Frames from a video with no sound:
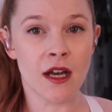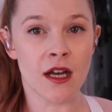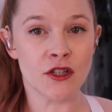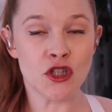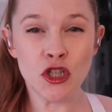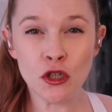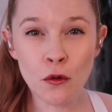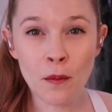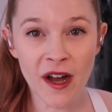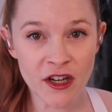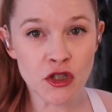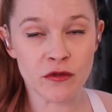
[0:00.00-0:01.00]
too
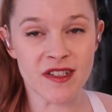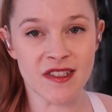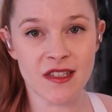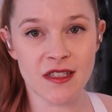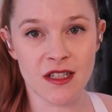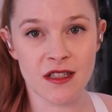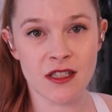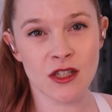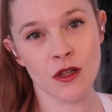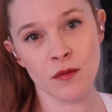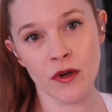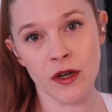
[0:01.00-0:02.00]
much resistance to
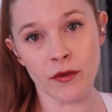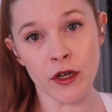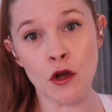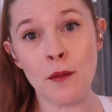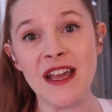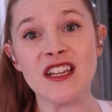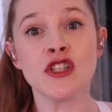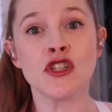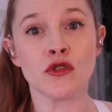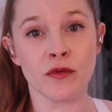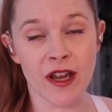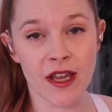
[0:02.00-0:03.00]
the point where you may
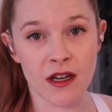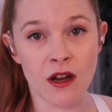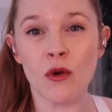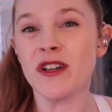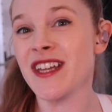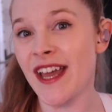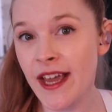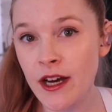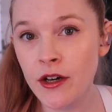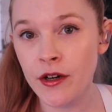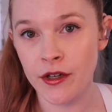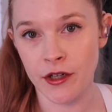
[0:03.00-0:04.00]
strain or
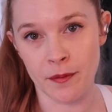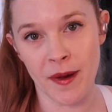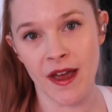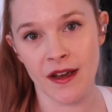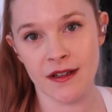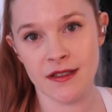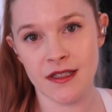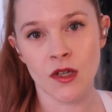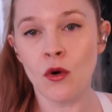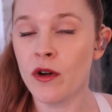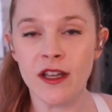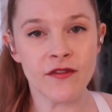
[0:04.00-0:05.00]
tear your pecs
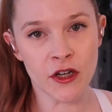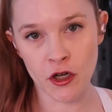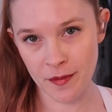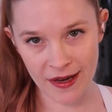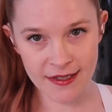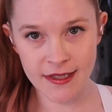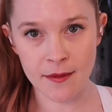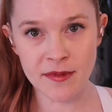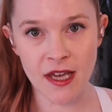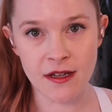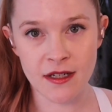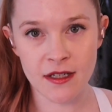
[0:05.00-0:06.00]
or even your bicep
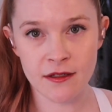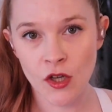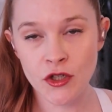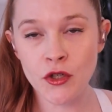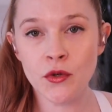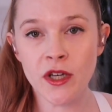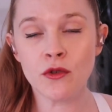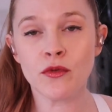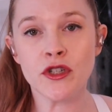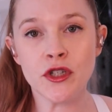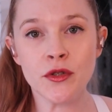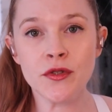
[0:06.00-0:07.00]
tendon. So you can
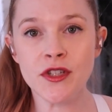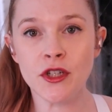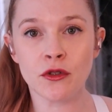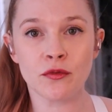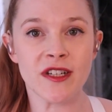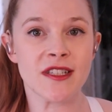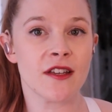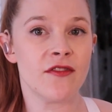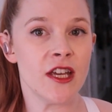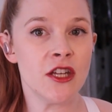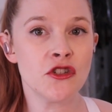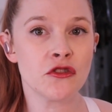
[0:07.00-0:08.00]
reduce your risk of
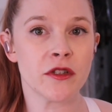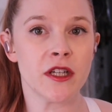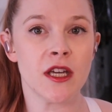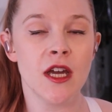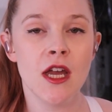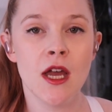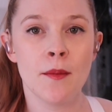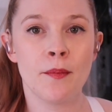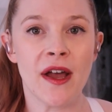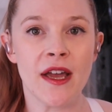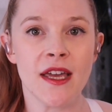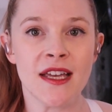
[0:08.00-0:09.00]
injury
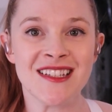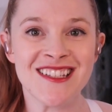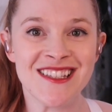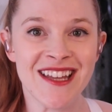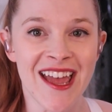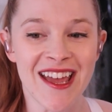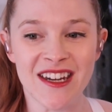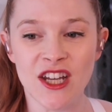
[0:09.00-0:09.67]
by instead